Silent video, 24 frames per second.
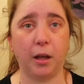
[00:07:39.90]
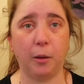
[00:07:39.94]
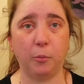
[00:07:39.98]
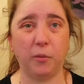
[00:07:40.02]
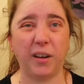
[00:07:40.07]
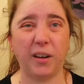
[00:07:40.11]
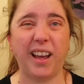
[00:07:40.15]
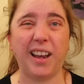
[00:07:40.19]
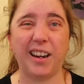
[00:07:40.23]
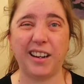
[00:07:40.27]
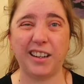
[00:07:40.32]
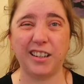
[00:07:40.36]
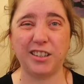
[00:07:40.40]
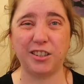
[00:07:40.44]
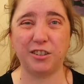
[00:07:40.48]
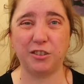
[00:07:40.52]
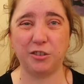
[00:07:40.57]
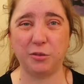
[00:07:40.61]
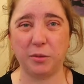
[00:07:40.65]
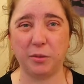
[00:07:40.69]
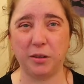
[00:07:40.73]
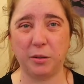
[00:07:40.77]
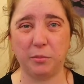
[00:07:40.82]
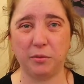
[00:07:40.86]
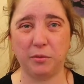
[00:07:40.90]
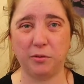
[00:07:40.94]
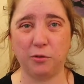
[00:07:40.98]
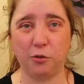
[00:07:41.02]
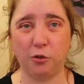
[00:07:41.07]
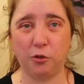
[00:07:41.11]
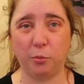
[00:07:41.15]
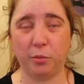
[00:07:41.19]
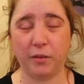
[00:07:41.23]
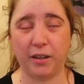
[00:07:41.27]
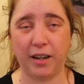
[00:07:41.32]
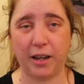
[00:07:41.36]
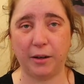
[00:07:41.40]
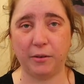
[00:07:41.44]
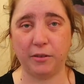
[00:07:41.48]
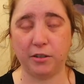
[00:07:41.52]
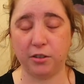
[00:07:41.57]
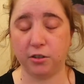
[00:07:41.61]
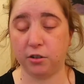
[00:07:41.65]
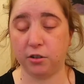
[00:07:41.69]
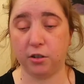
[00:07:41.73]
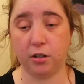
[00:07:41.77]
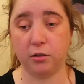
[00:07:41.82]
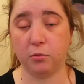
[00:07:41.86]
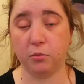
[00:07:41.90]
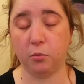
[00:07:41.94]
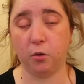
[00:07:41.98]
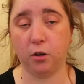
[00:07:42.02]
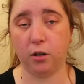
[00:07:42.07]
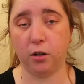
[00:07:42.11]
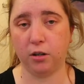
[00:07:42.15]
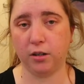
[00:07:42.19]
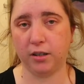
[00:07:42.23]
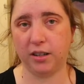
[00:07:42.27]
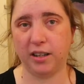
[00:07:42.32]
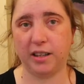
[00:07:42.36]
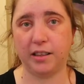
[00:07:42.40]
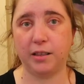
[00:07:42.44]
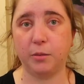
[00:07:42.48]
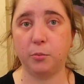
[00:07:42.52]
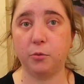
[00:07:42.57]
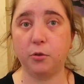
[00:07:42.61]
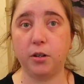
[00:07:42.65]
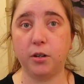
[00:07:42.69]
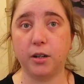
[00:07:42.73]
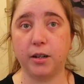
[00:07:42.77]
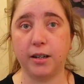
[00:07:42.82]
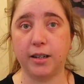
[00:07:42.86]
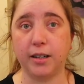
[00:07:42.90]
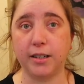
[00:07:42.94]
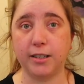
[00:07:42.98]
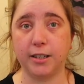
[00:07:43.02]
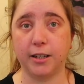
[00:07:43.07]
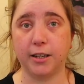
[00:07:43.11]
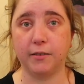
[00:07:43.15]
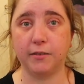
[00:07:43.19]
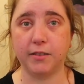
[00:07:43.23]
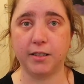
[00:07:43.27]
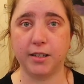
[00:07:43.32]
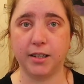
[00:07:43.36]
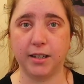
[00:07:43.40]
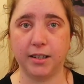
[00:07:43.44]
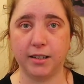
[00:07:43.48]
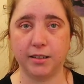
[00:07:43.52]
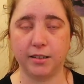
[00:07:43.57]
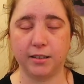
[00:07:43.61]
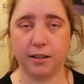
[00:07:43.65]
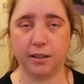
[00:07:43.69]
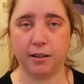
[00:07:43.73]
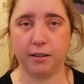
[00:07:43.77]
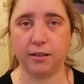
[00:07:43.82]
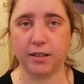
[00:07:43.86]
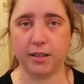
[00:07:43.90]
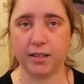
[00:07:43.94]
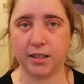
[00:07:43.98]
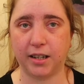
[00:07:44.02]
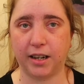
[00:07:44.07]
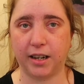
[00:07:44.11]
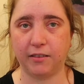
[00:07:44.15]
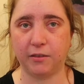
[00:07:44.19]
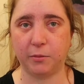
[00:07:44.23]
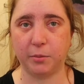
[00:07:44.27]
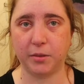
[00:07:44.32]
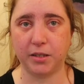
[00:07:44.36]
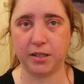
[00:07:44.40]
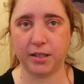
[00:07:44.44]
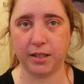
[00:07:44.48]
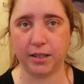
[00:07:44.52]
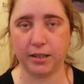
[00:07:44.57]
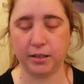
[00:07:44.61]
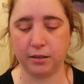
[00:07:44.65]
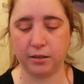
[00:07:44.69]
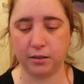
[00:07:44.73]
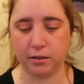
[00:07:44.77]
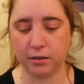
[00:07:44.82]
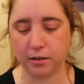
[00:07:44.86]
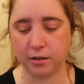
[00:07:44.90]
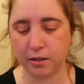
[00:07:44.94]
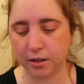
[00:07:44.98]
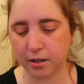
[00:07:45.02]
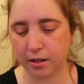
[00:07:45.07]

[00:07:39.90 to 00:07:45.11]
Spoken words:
We had issues with it before, but now it just doesn't work, and the boiler needs servicing, so that's going to have to be seen to,